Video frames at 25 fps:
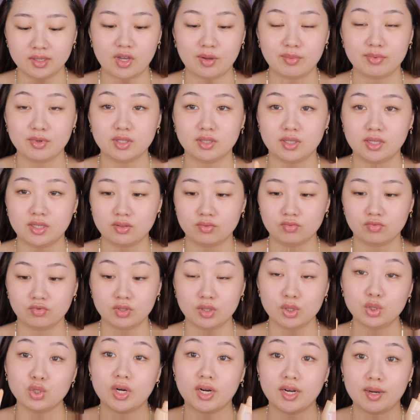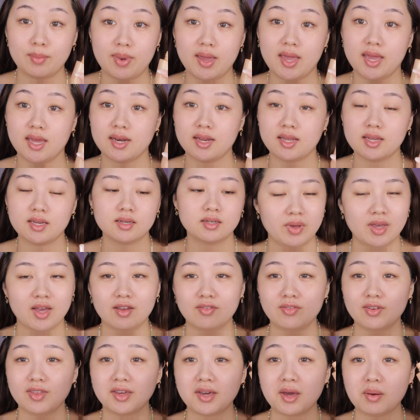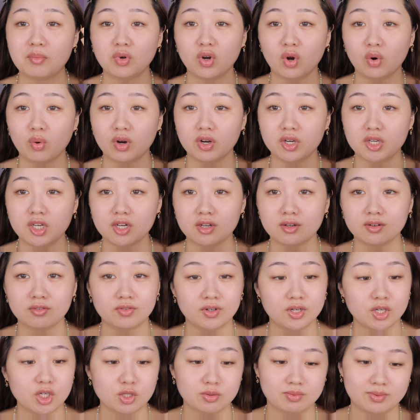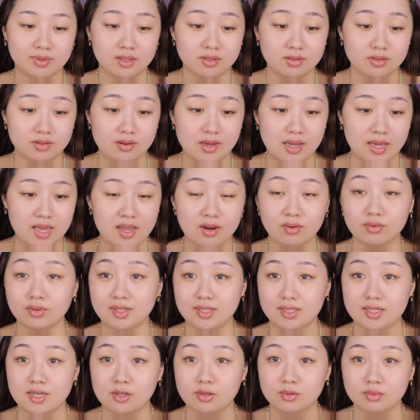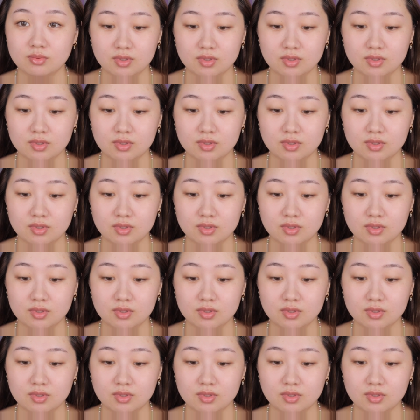I've been like really trying to pan it. But yeah, I feel like I'm nowhere near finished, but also I can't really tell.